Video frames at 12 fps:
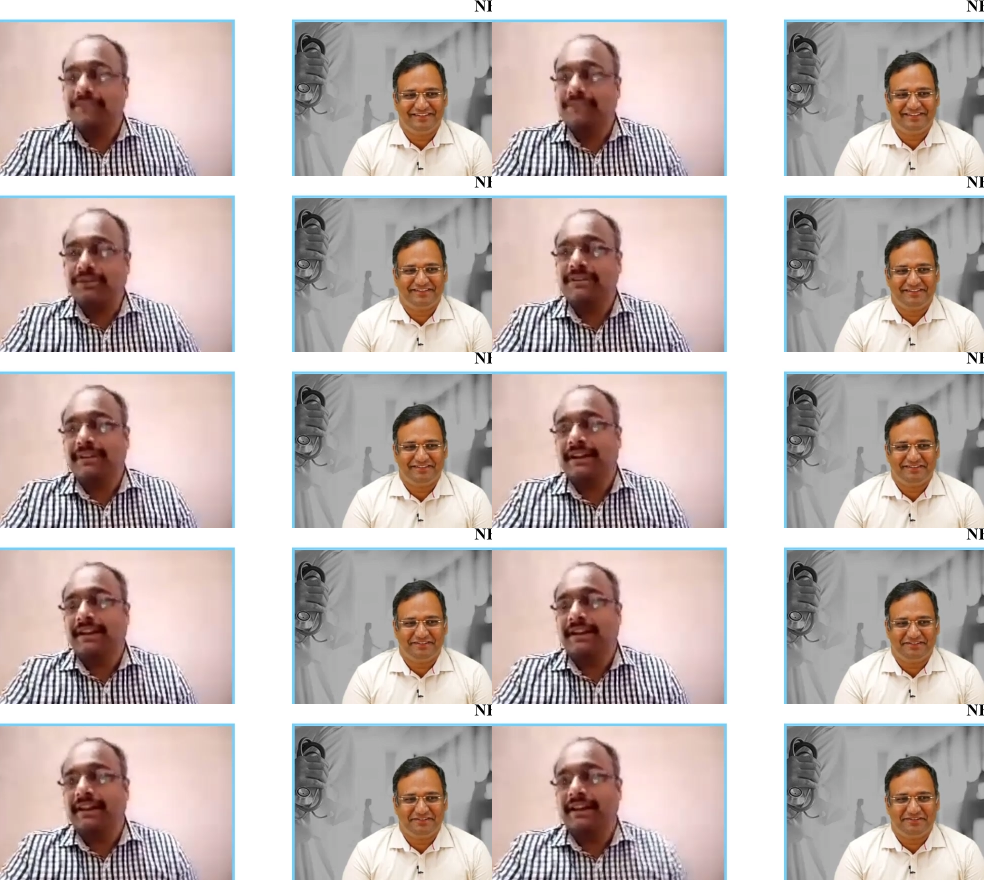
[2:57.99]
Speaker 1: So
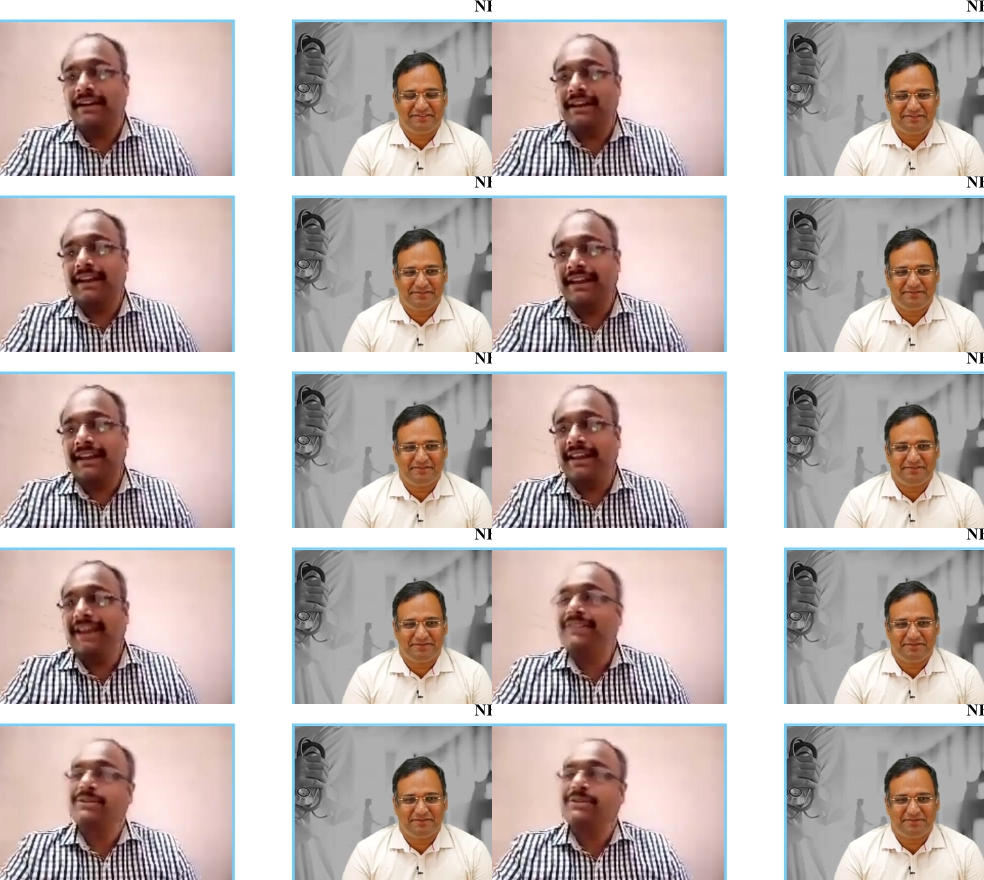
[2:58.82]
like,
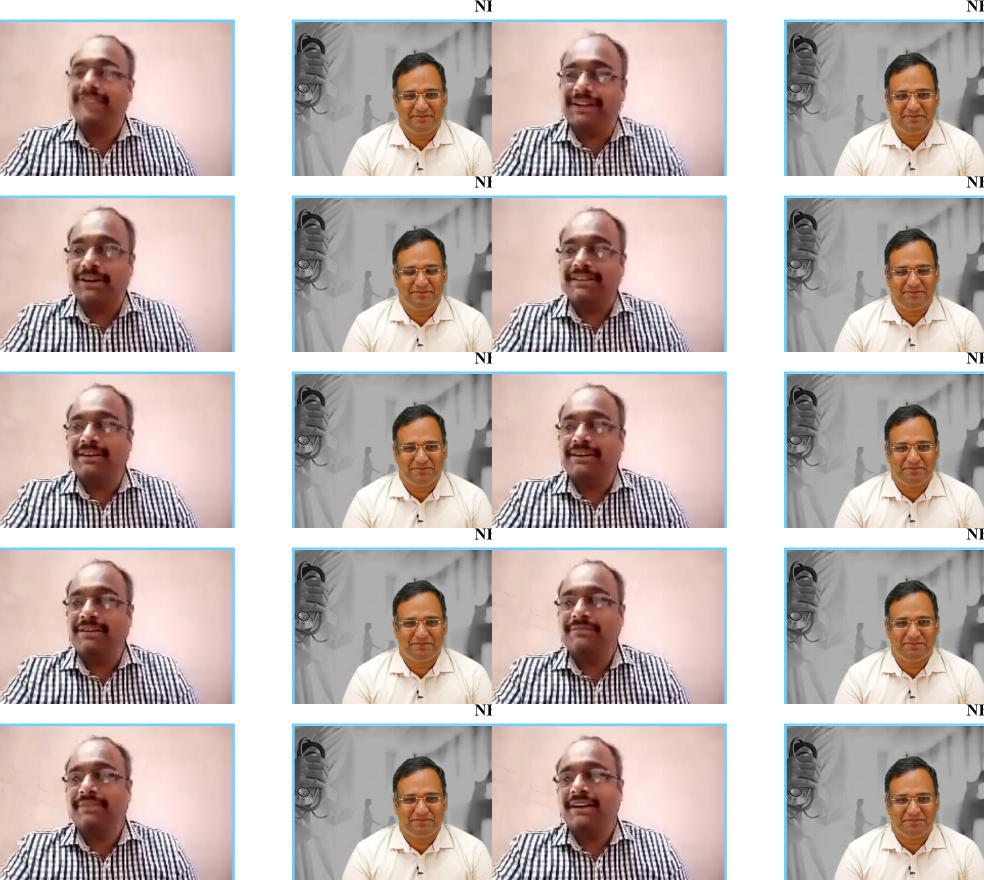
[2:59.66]
luckily I chose endo as
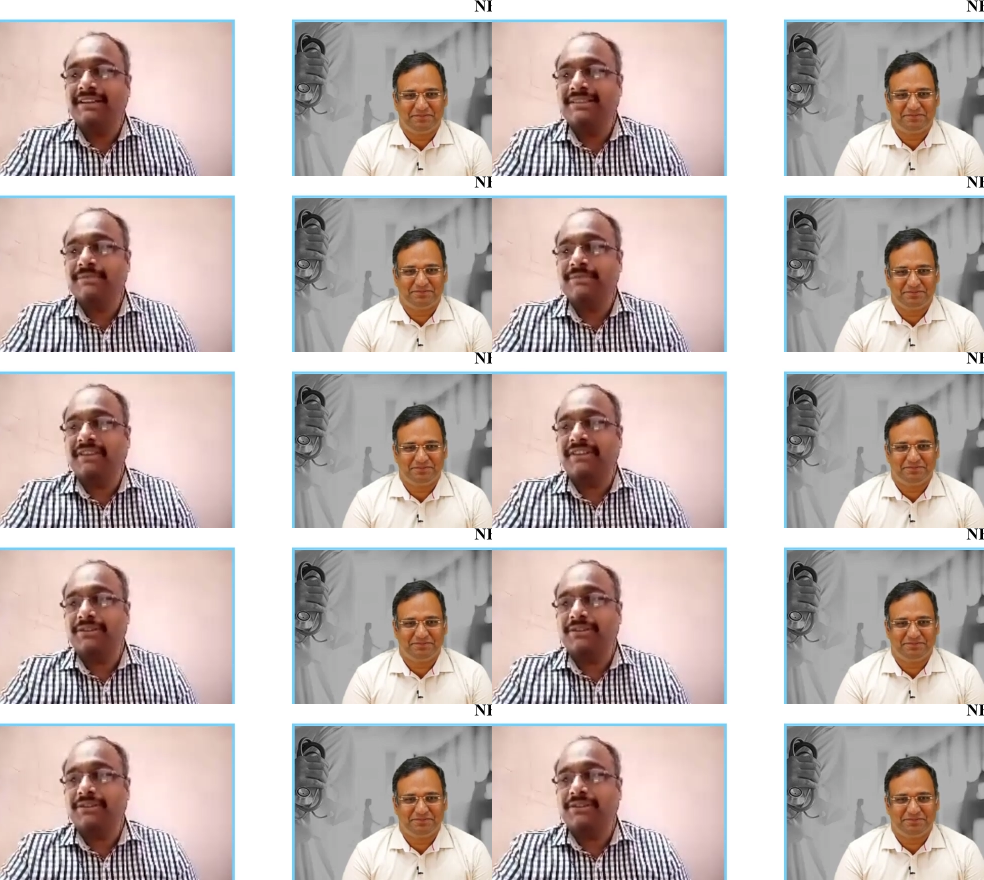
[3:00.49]
a, a, subject of